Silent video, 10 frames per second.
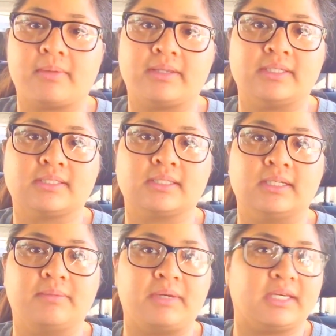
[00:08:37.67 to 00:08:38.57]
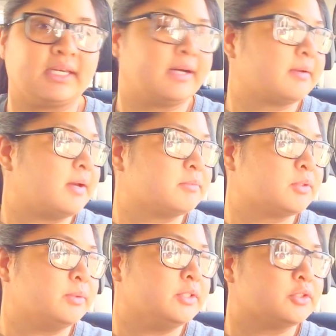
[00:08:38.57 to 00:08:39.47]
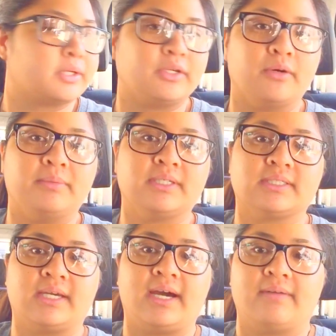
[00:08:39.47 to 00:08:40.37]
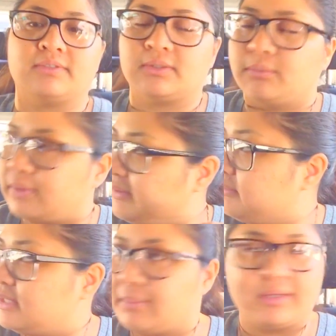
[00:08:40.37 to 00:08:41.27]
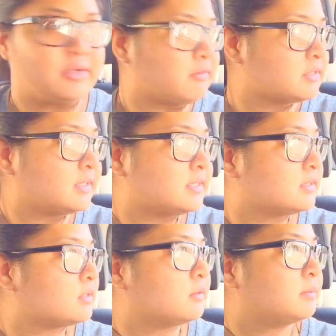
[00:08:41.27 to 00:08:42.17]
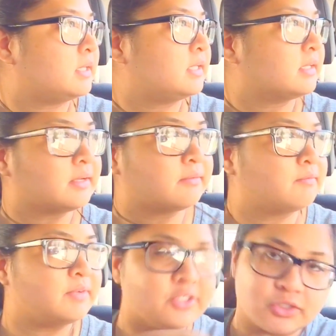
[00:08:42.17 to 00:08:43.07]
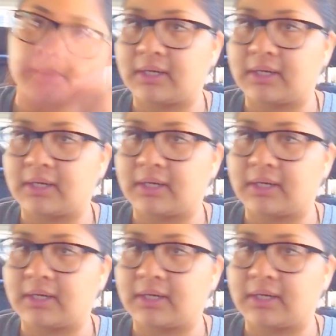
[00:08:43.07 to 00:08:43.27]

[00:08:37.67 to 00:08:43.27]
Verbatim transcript: about this bank account I'm going to try and open because I have to wait, get my driver's license to open it, like finish the